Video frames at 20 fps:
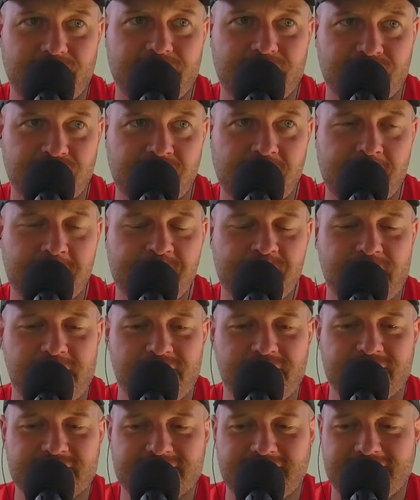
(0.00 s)
how he grew up
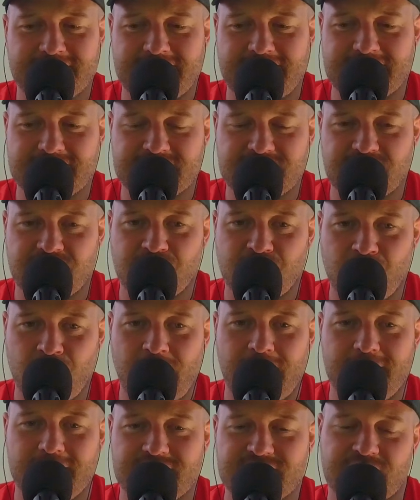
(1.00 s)
and things like that.
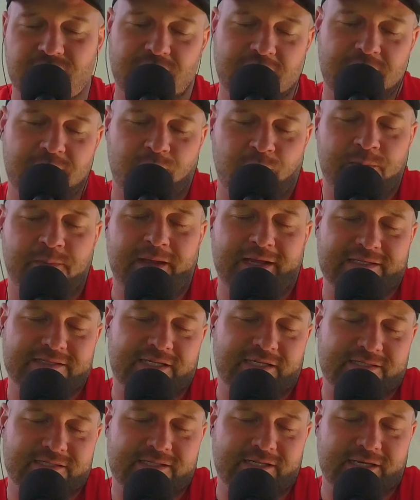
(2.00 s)
So so it would make
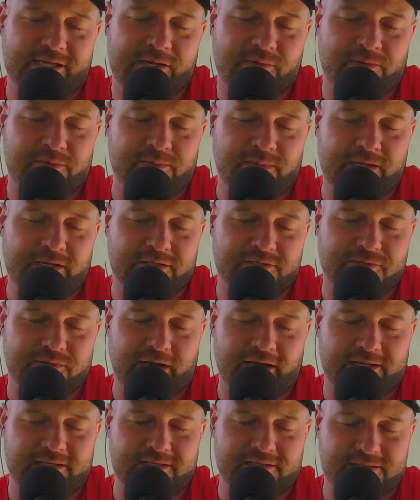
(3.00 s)
sense that he would be
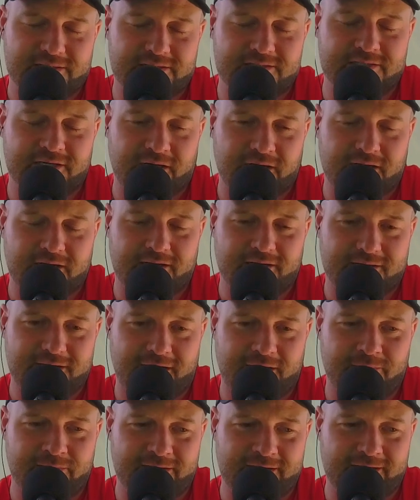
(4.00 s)
attracted to dark
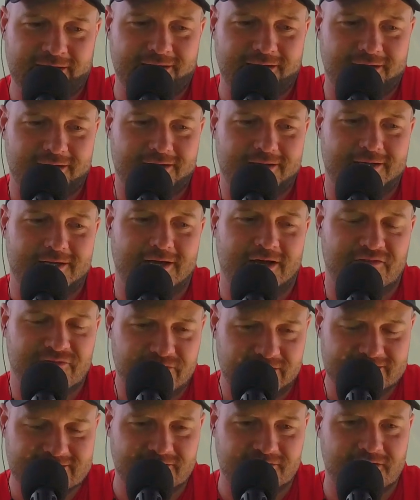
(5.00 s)
comedy.
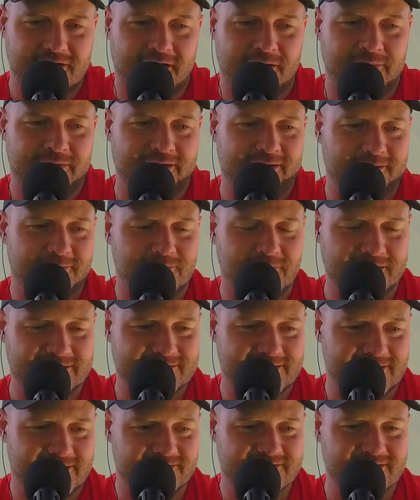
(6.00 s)
Offensive comedy
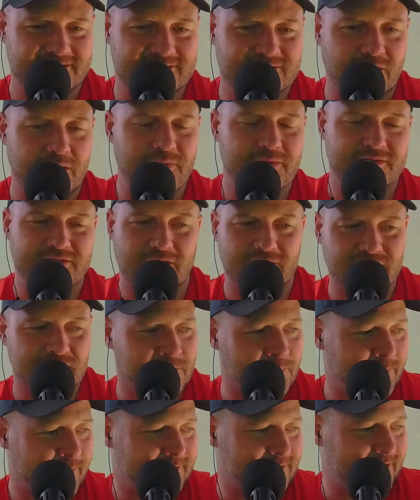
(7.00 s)
makes a lot of sense. So I want to talk
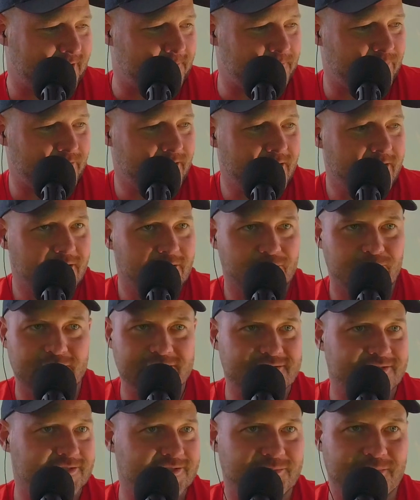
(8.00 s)
to him about that.
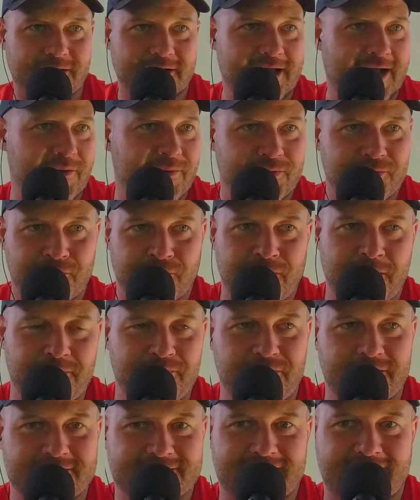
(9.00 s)
Questions about how he grew
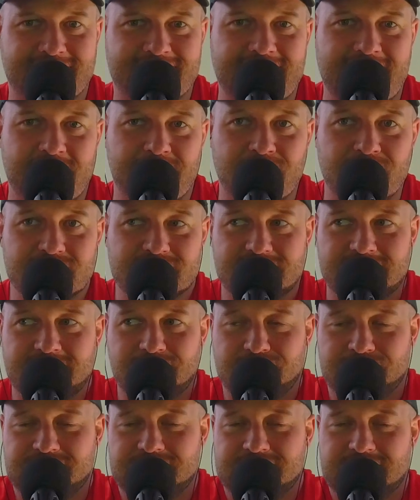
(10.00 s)
up, things like that. Mostly,
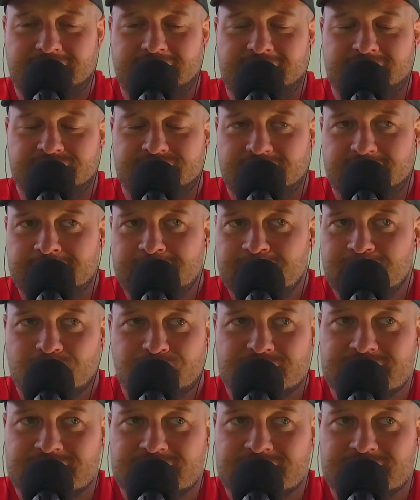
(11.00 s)
we're just going to have fun.